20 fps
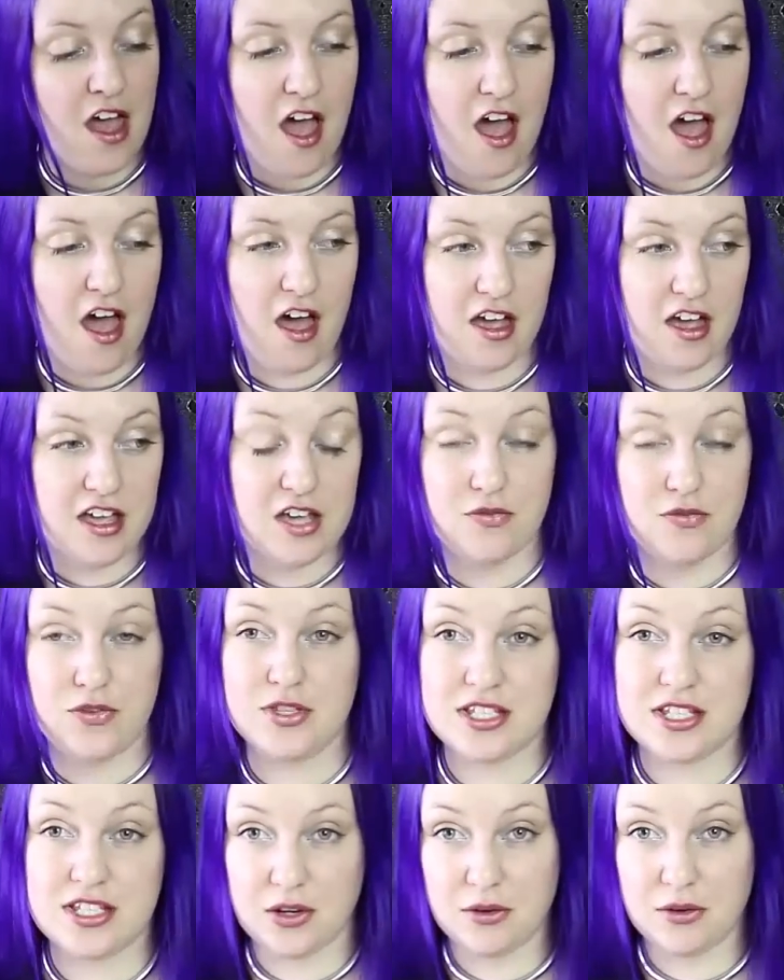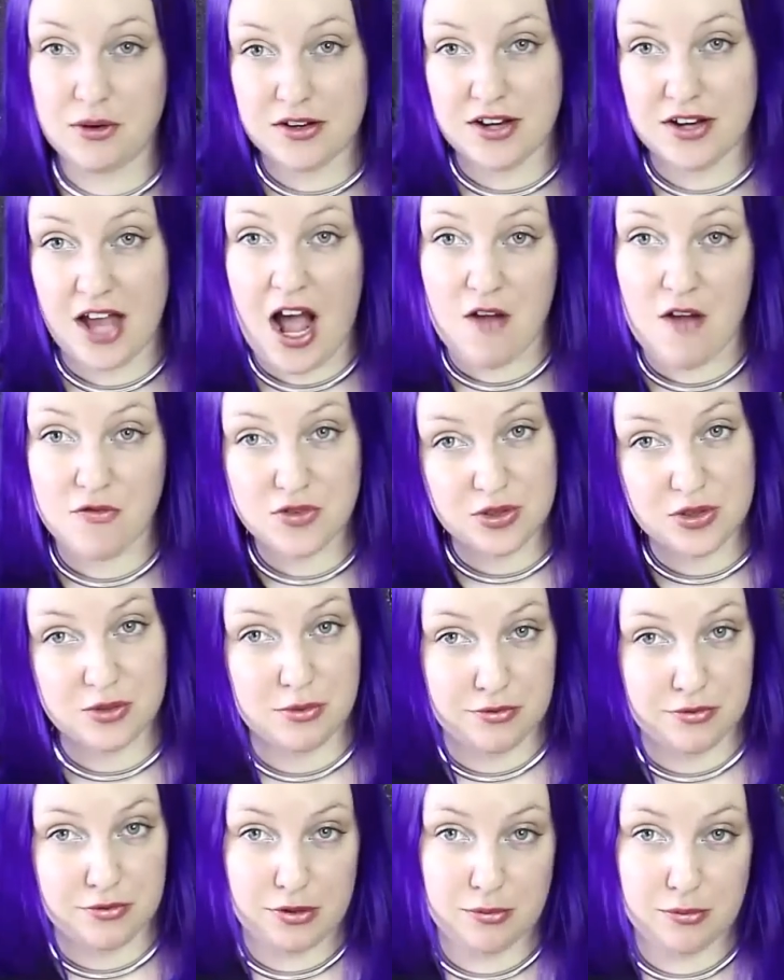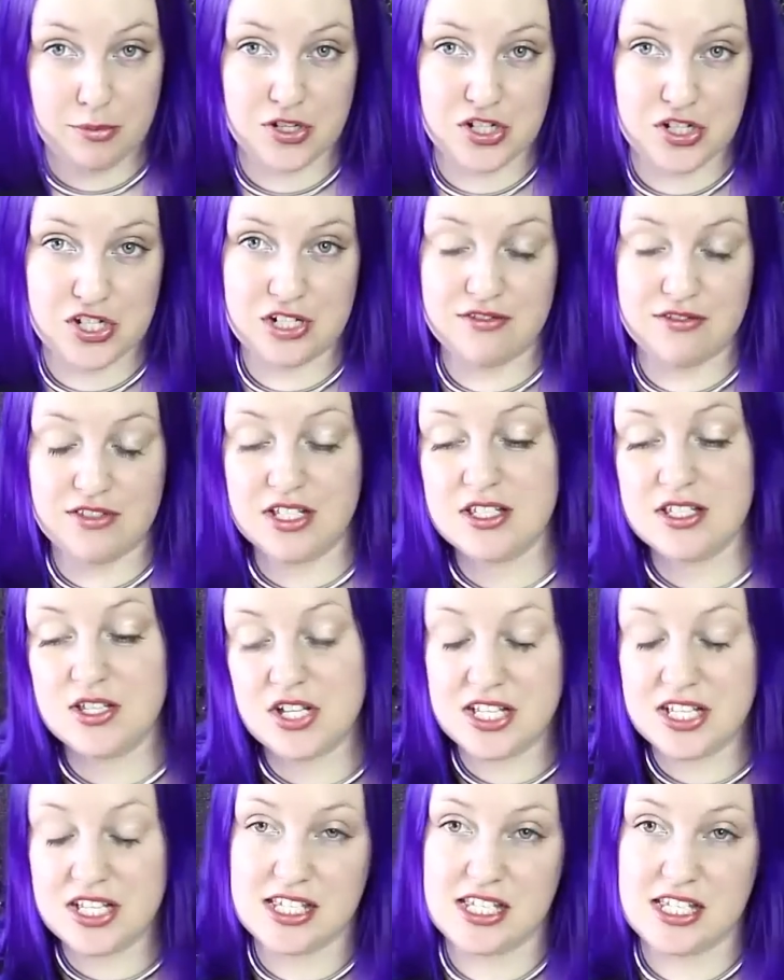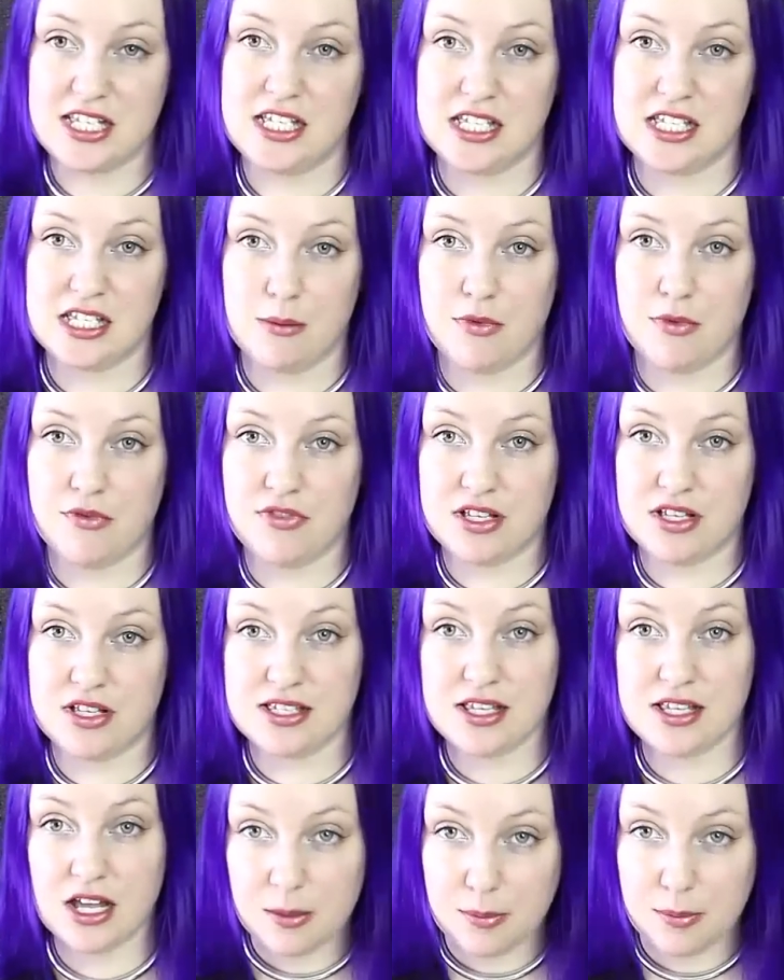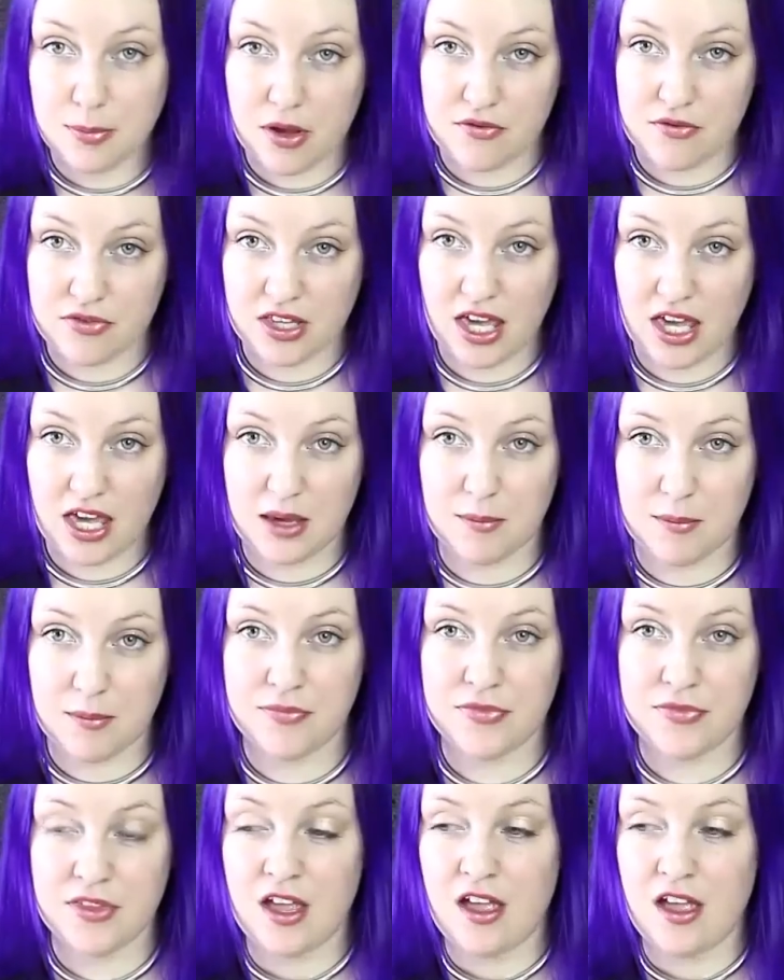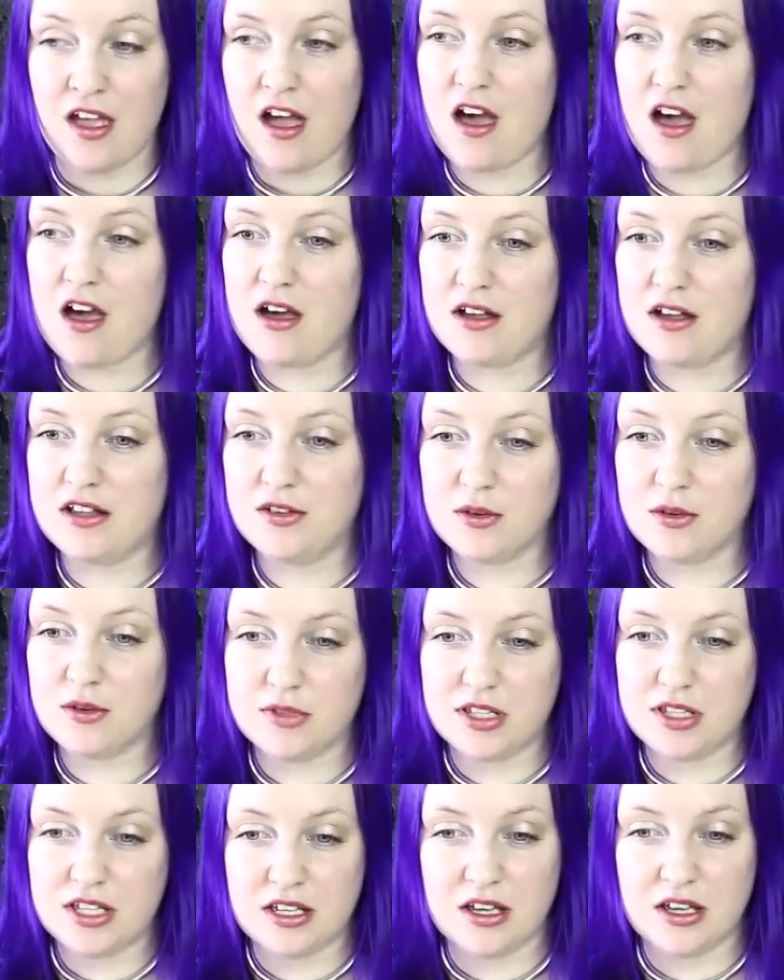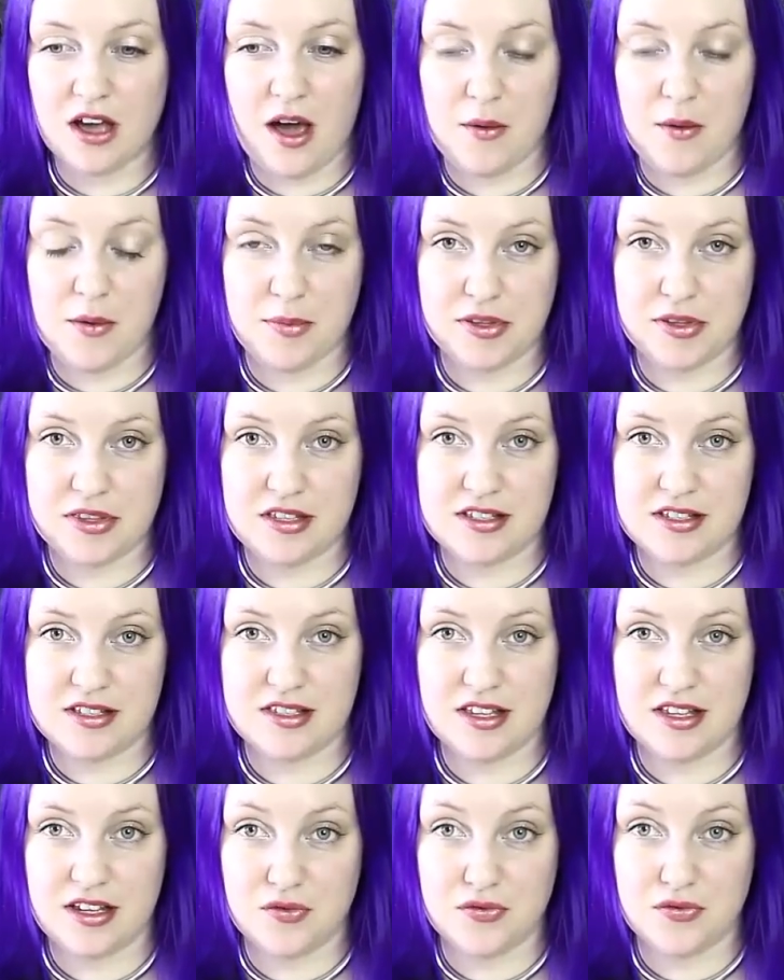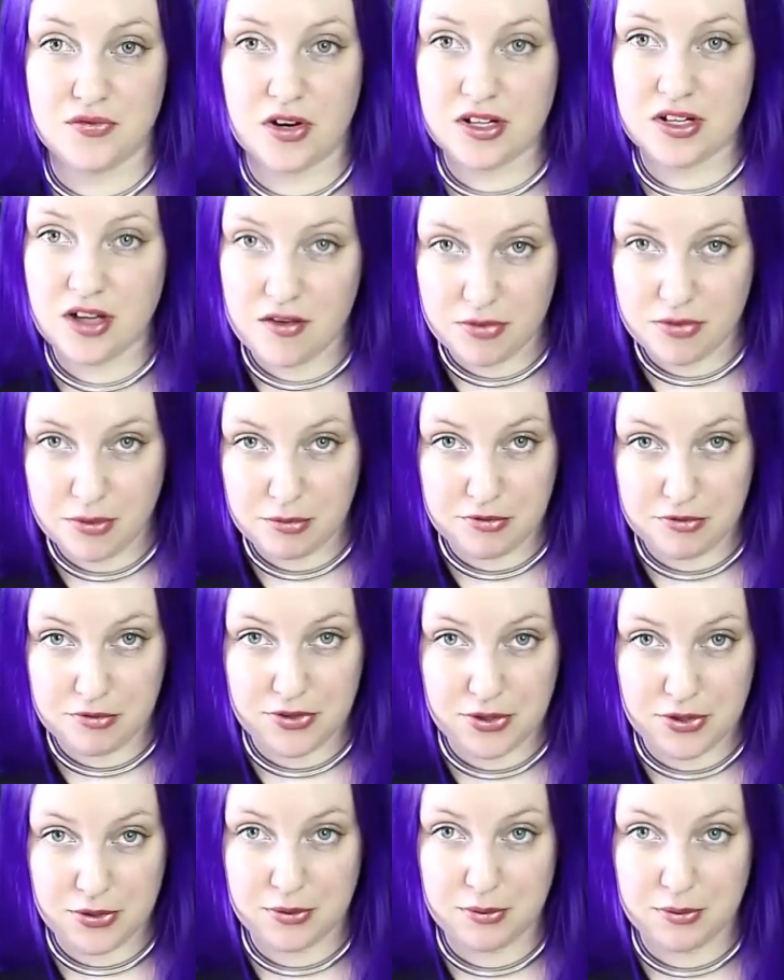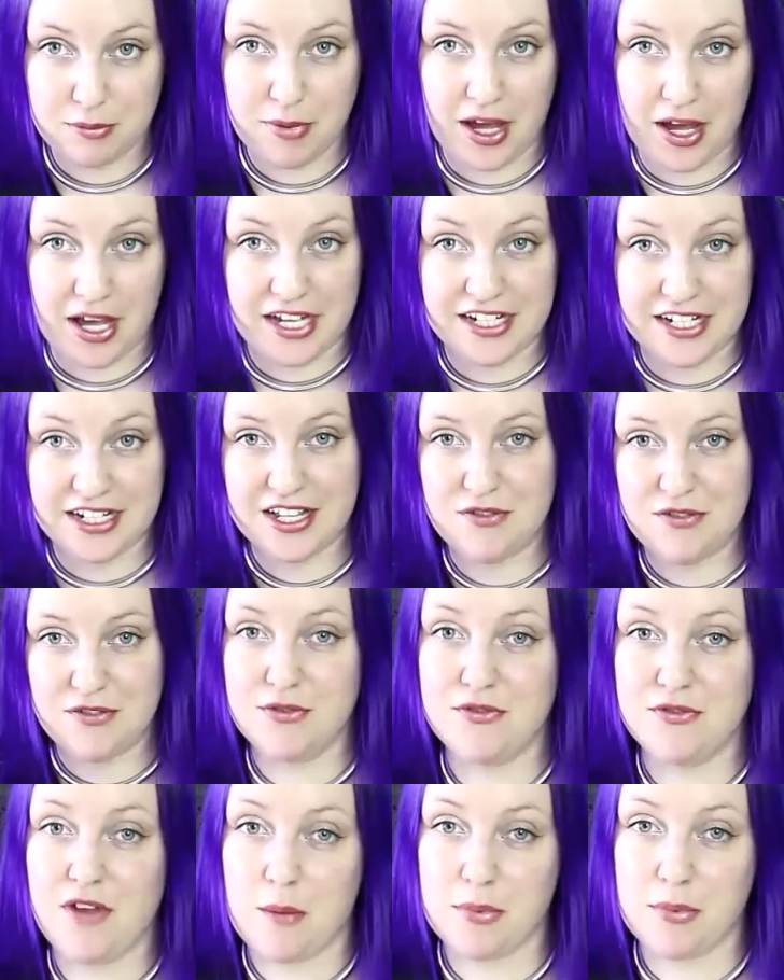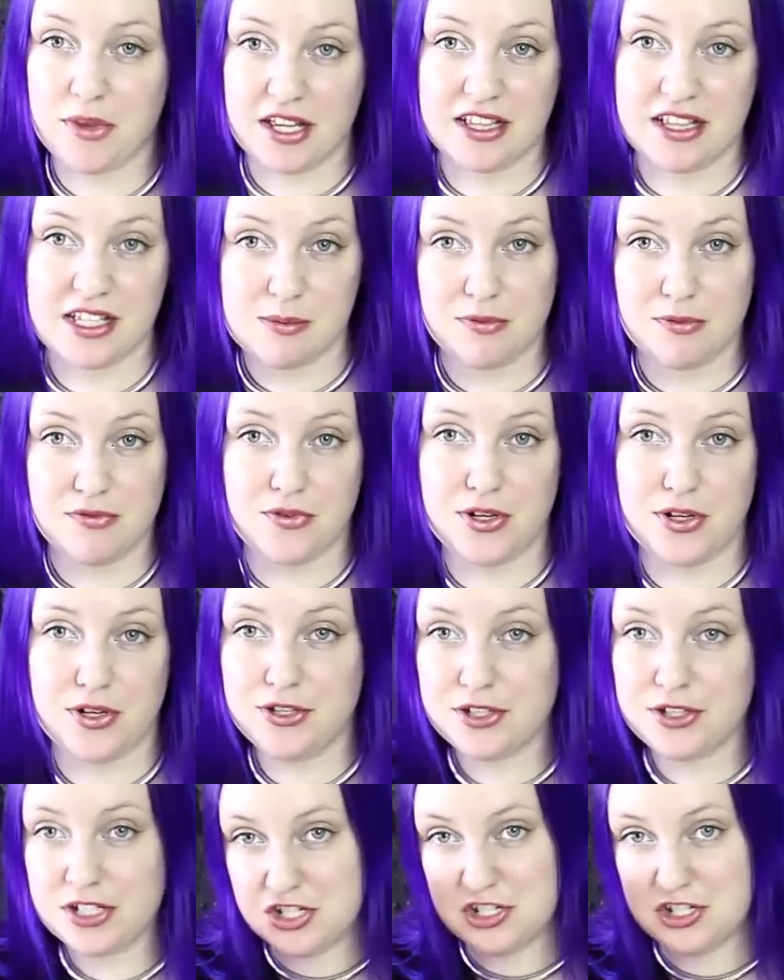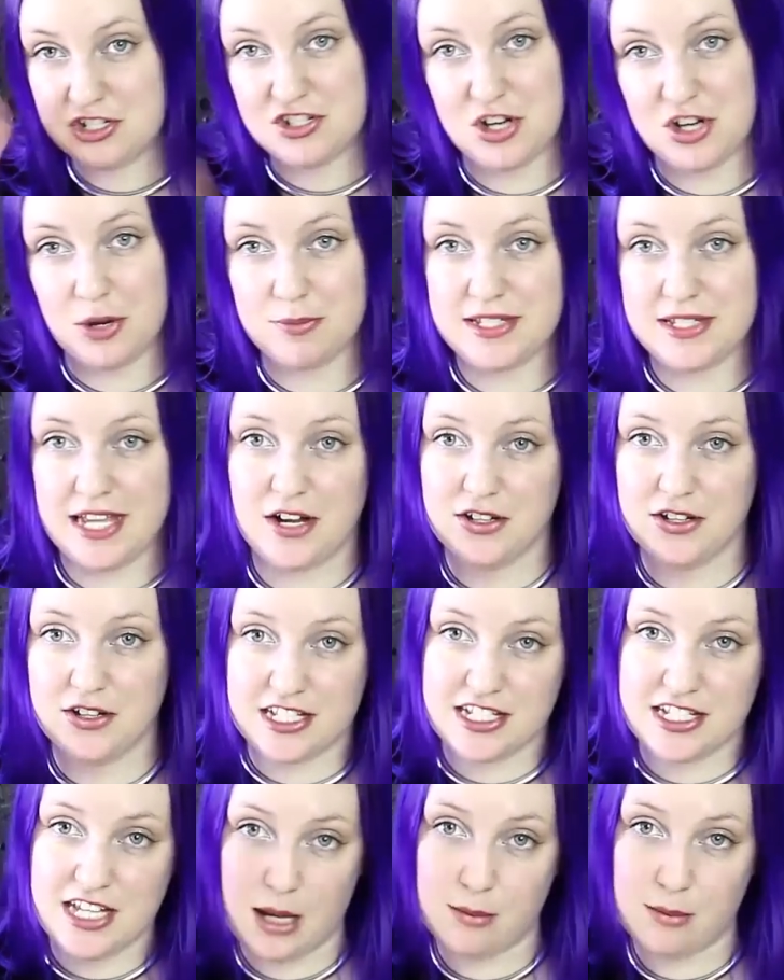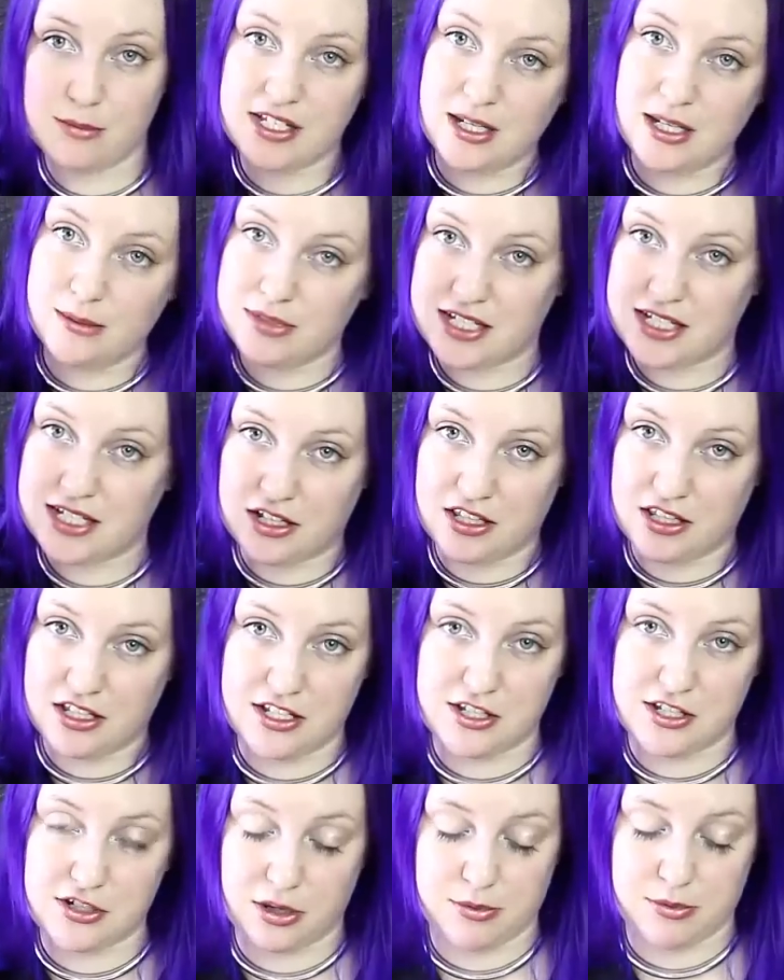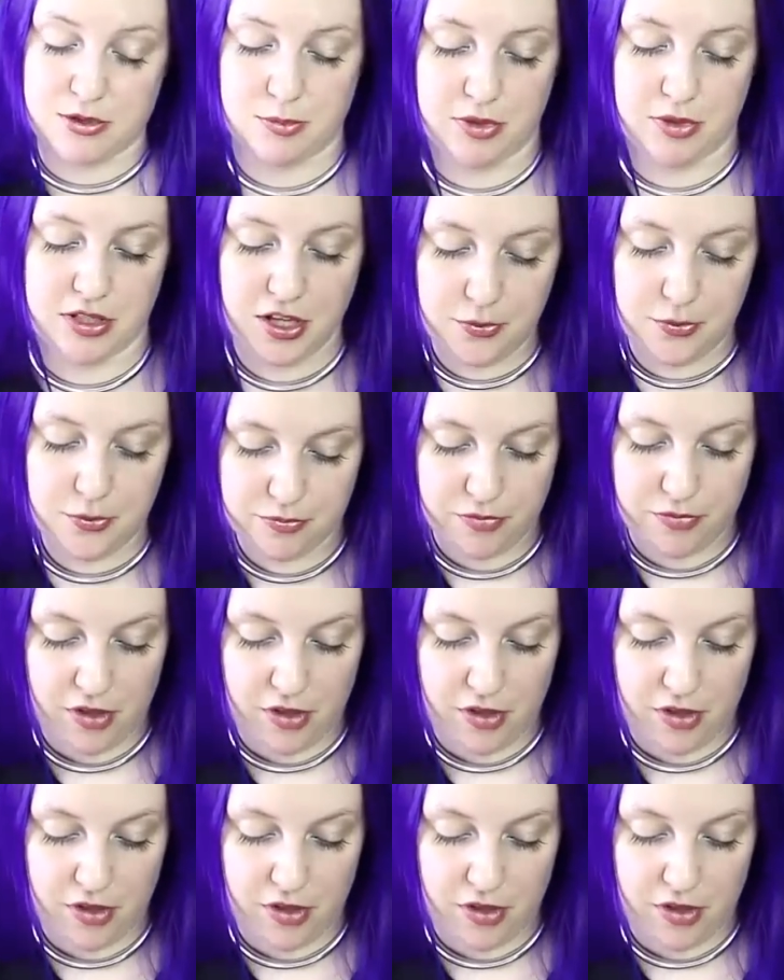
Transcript: Uh, if you stick around after the review portion of this, you can see some of the setup of the game. Uh, normally, I would put this in front of the review, but if you've not played this before, you could just jump down in the timestamps down in the description below.